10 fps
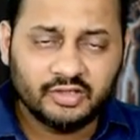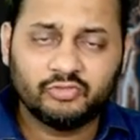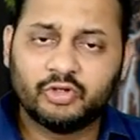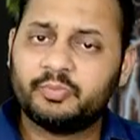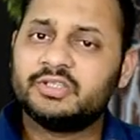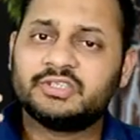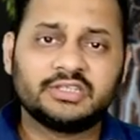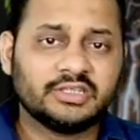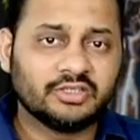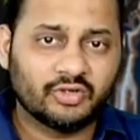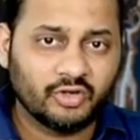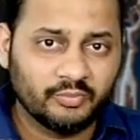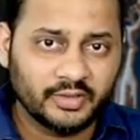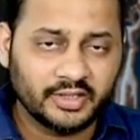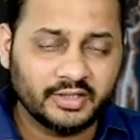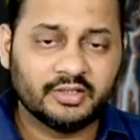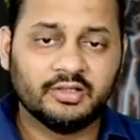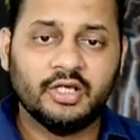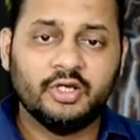for purchasing the raw material.